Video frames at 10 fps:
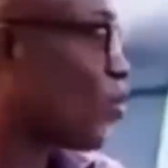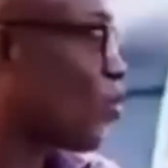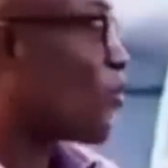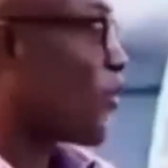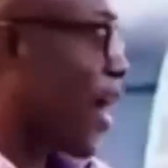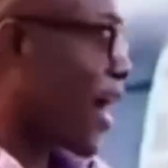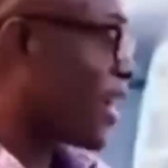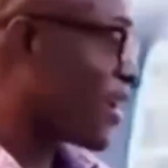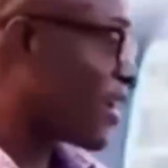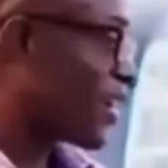1 5.
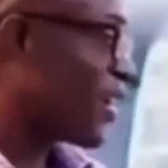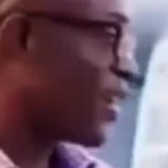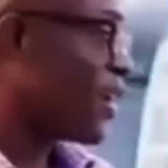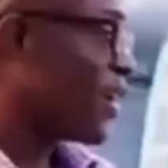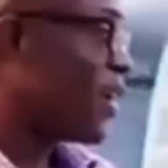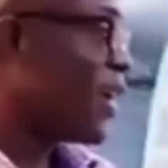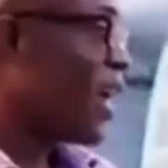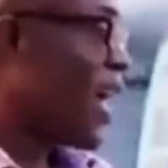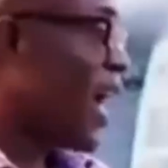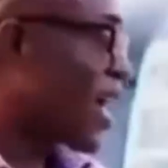
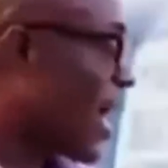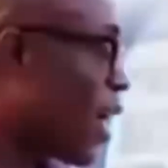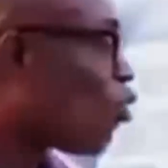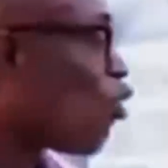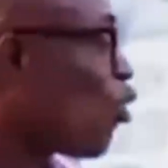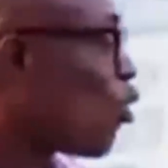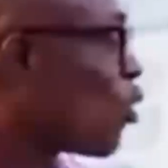And I will,